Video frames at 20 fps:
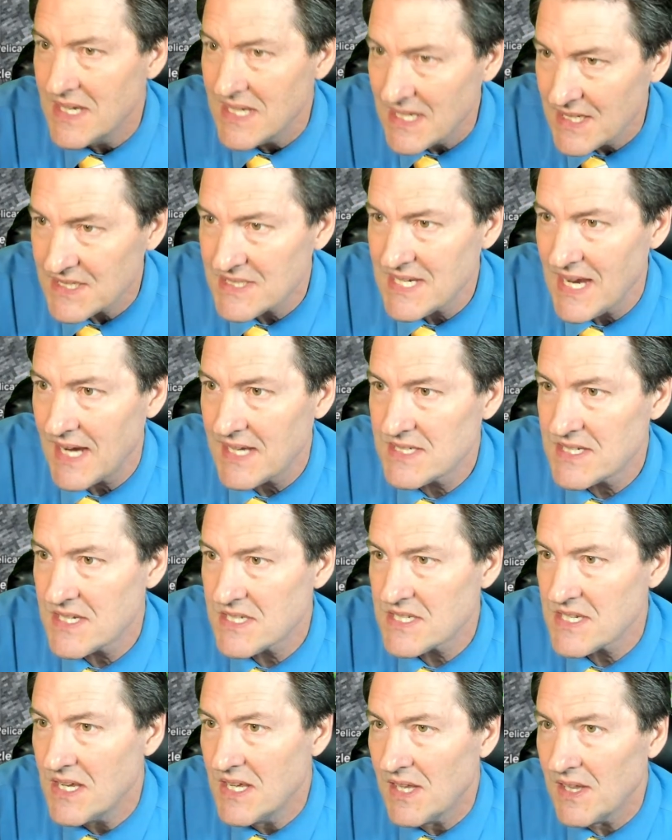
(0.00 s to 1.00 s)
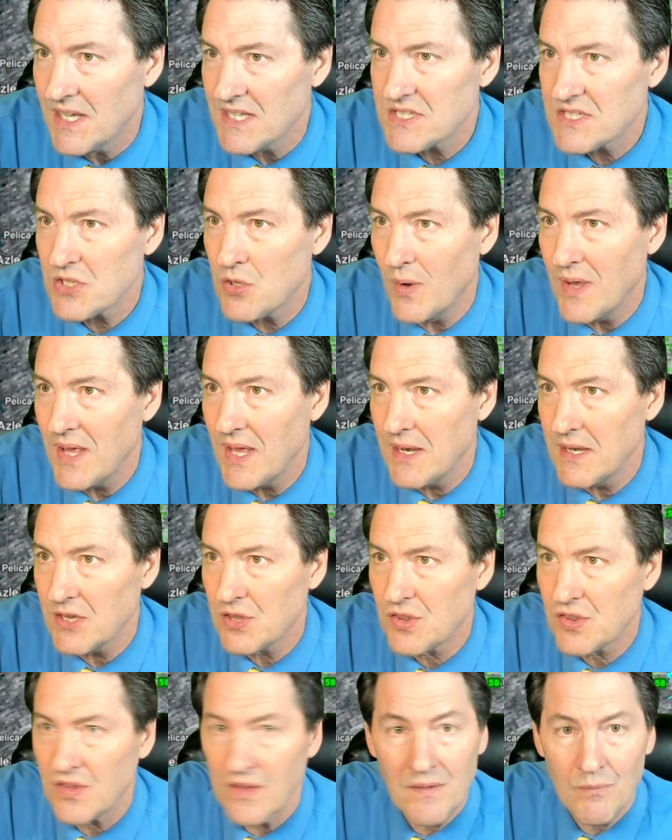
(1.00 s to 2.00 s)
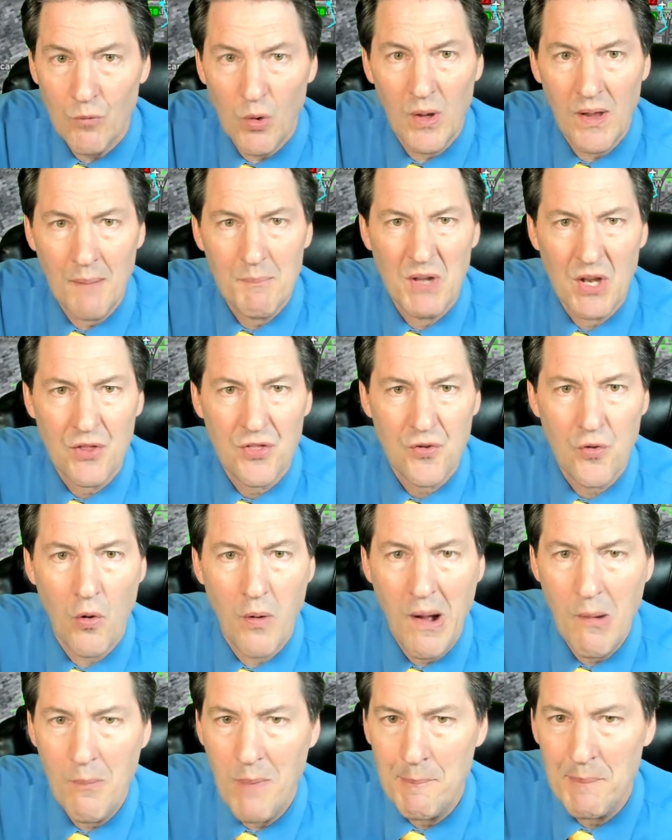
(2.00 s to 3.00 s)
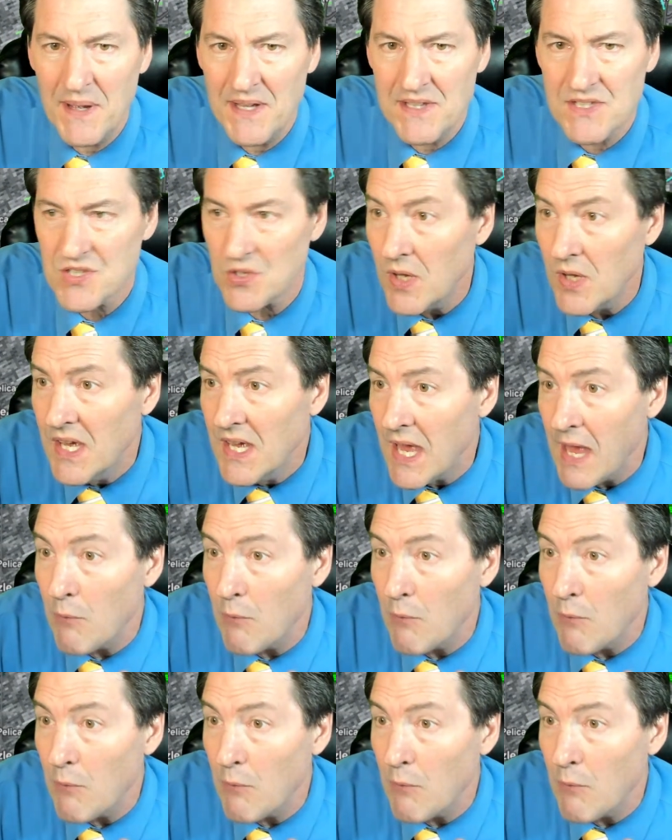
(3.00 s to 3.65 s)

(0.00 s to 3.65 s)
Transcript: in Texas. Let's go ahead and, well, I'm going to throw out my pencil.